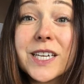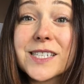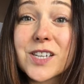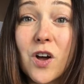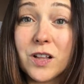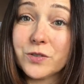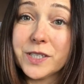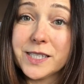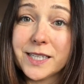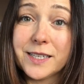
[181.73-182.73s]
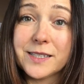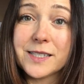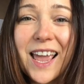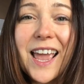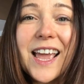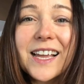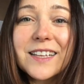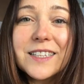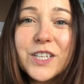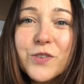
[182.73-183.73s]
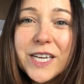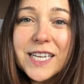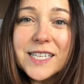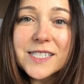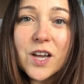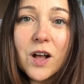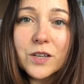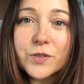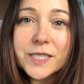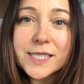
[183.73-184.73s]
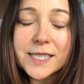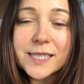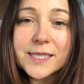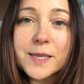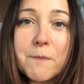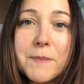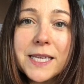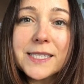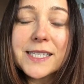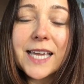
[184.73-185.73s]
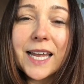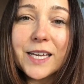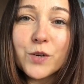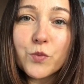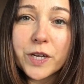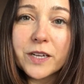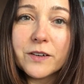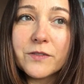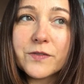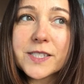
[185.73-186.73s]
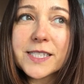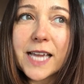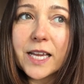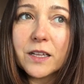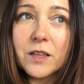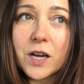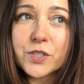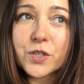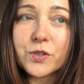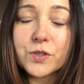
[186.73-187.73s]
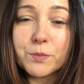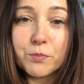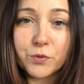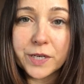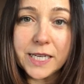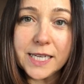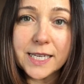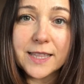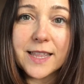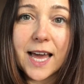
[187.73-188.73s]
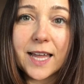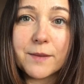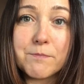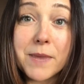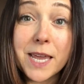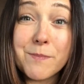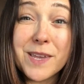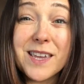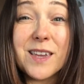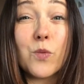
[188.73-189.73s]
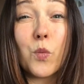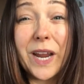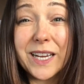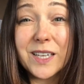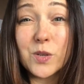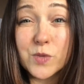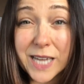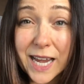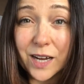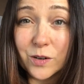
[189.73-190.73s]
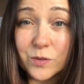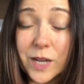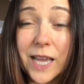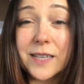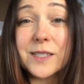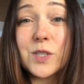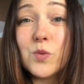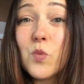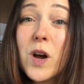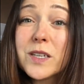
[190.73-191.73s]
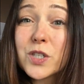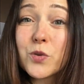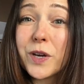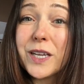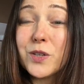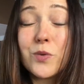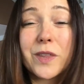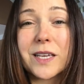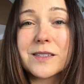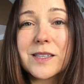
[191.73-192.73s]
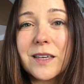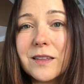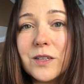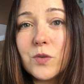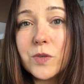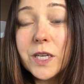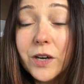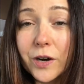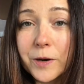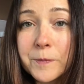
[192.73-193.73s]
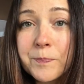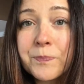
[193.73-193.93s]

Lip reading: intolerances. Clearing intolerances means getting rid of psychological debris that may be weighting you down as you want to create new things in the new year.